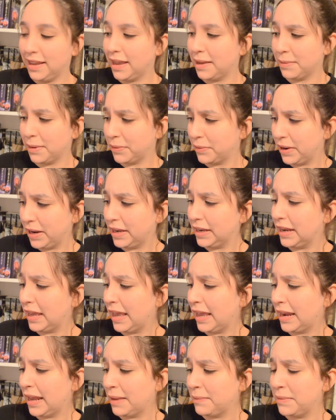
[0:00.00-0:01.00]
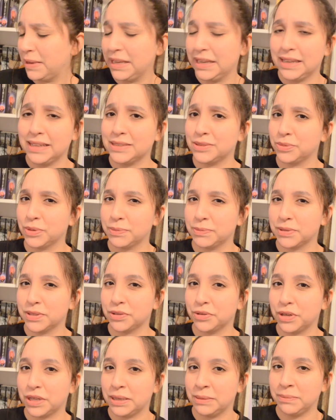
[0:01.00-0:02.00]
Am I right? And I mean, it's whipped
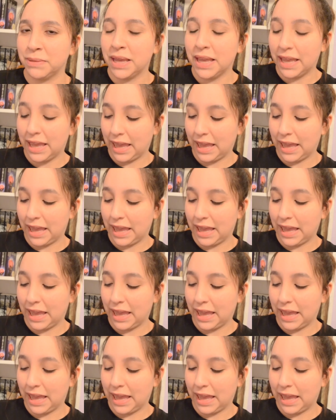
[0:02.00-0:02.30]
cream.